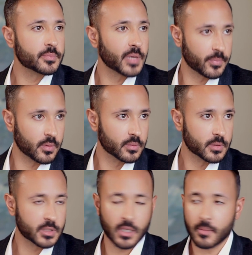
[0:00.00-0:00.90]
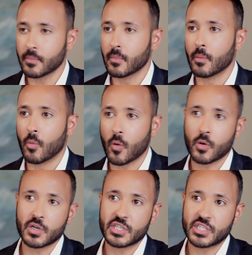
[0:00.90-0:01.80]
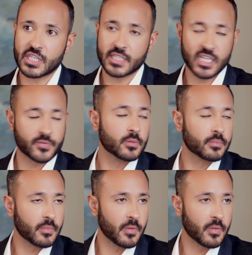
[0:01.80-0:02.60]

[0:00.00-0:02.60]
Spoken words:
people, some more successful